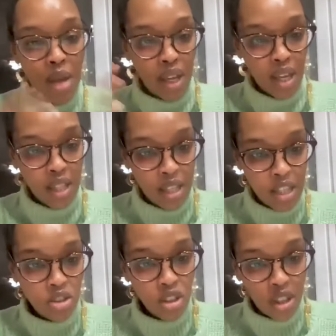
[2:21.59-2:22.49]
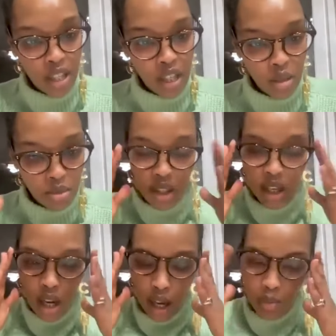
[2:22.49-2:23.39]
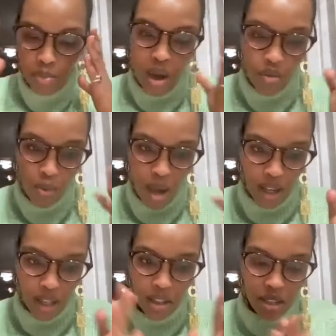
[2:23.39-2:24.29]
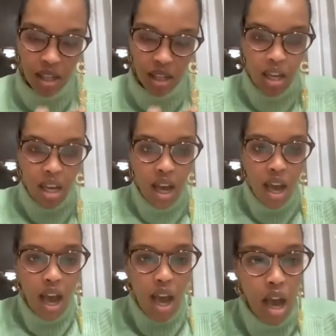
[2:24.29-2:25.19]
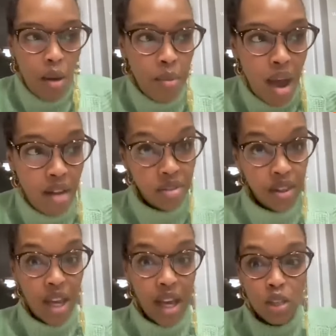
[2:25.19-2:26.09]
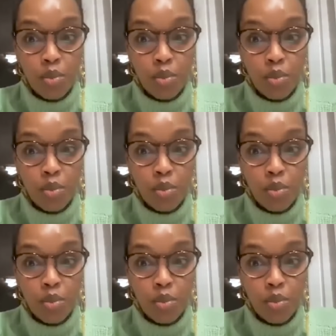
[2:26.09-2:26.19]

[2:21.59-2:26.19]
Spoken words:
men get the keys to the kingdom, so they get like a pat on the back and everything else.